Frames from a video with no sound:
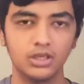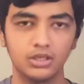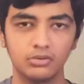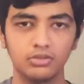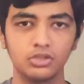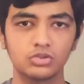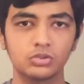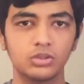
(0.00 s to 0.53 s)

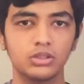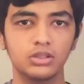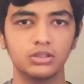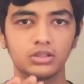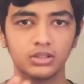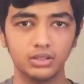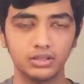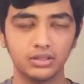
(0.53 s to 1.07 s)
Eventually,
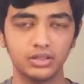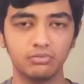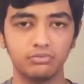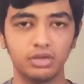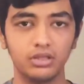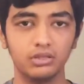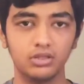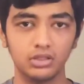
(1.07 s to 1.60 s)
the design
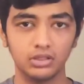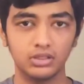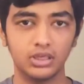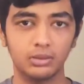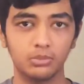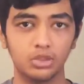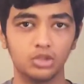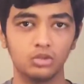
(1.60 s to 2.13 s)
wise, the
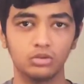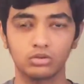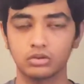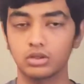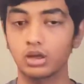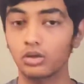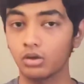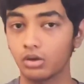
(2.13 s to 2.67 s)
tablet looks
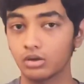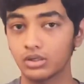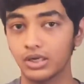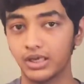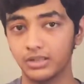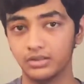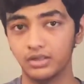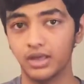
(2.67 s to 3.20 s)
a lot
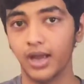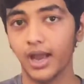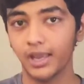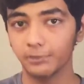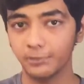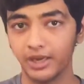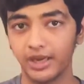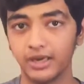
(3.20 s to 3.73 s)
like the
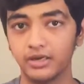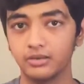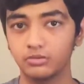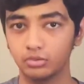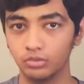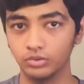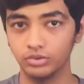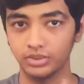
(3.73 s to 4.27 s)
iPad
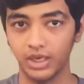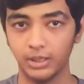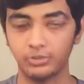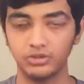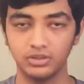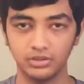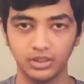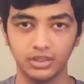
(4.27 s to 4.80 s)
own type
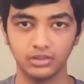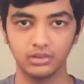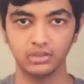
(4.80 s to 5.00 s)
designs.